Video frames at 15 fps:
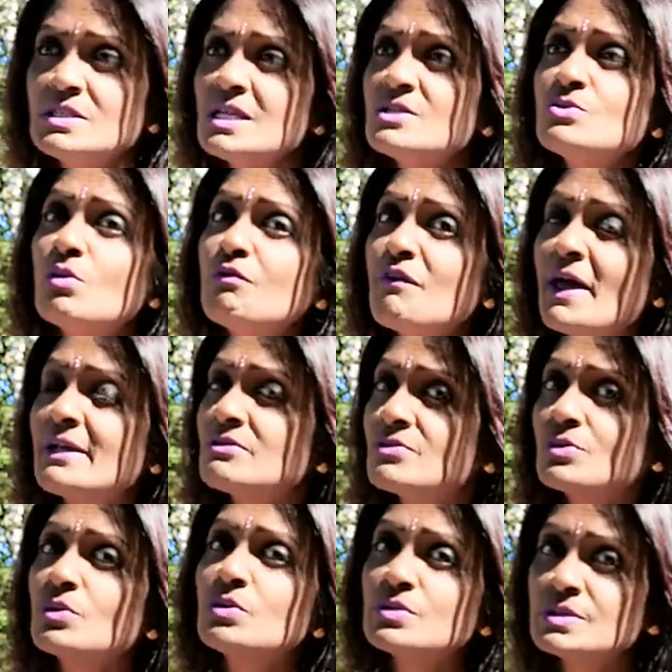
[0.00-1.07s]
There's no fast
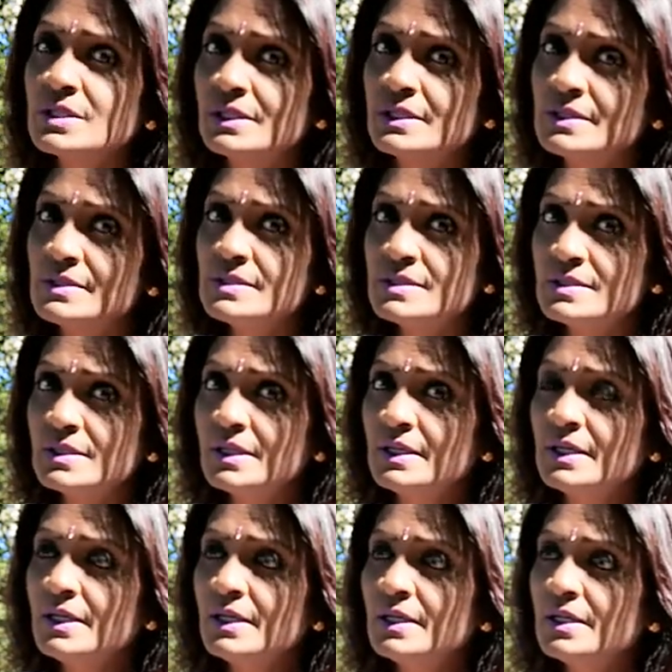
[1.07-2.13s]
rules in this.
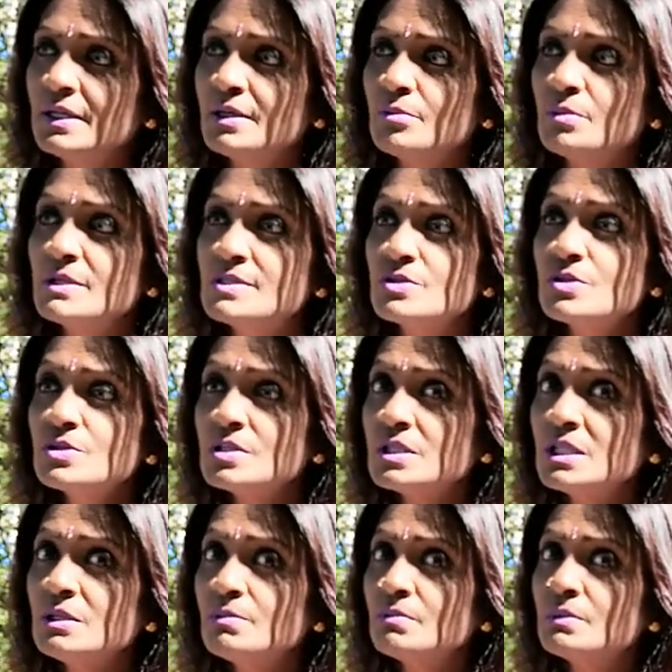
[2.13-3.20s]
But it's good to
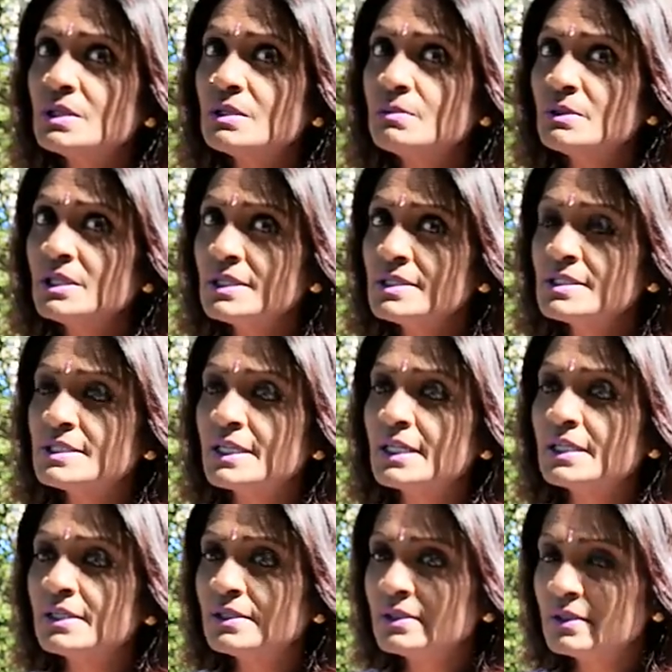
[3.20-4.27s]
keep minimalistic
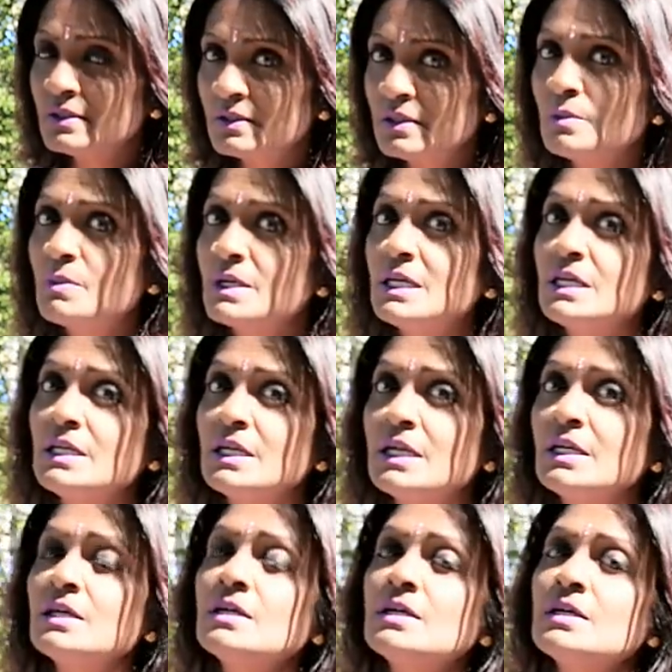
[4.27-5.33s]
in the
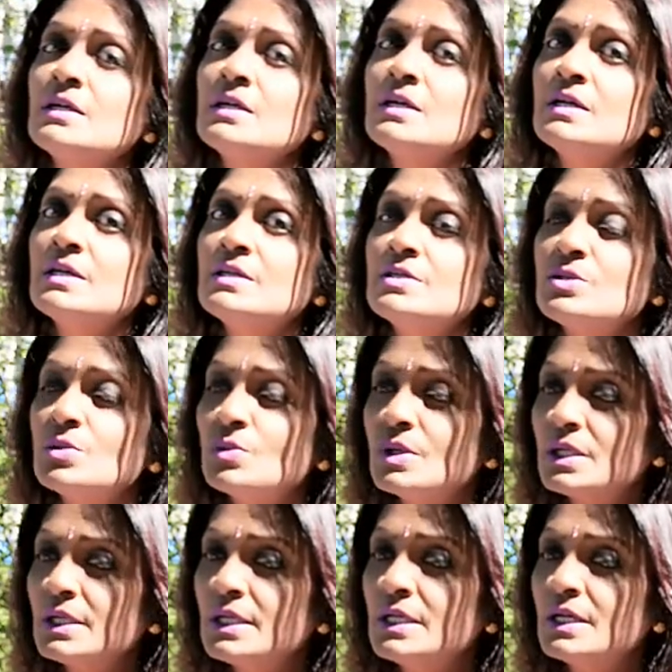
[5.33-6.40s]
beginning to
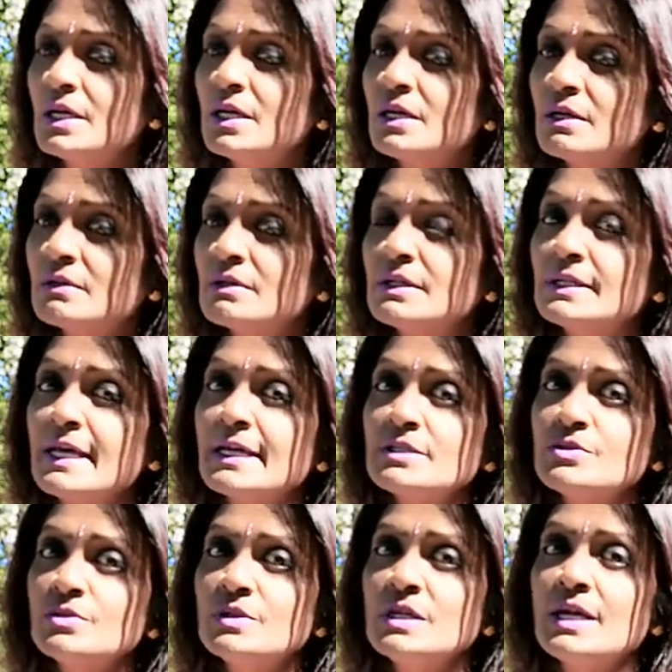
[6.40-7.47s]
really connect
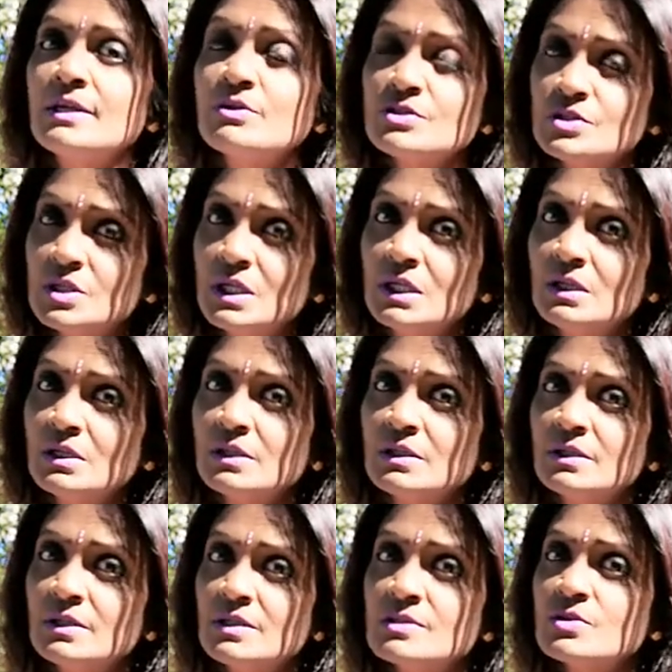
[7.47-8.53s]
to the energy.
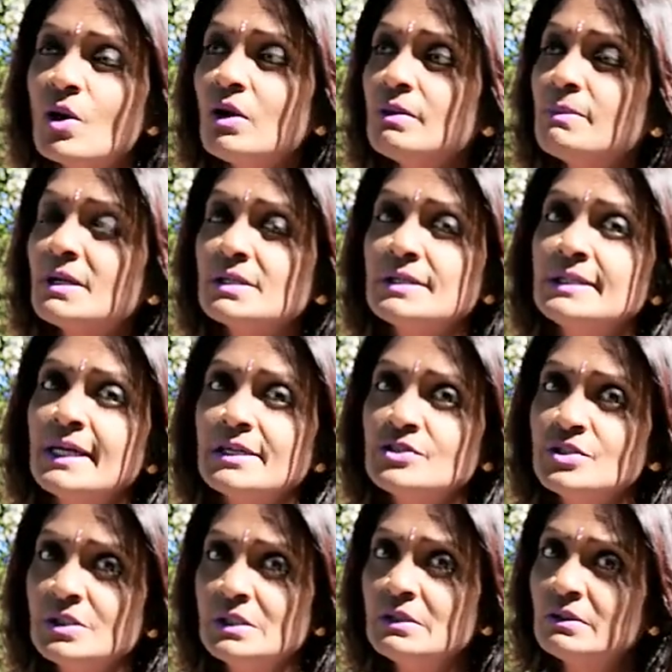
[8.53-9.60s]
It's all about
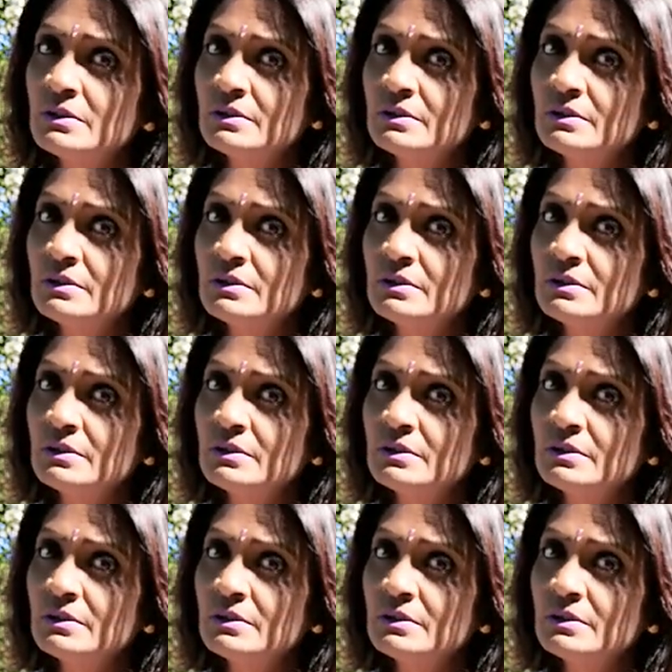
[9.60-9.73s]
connection.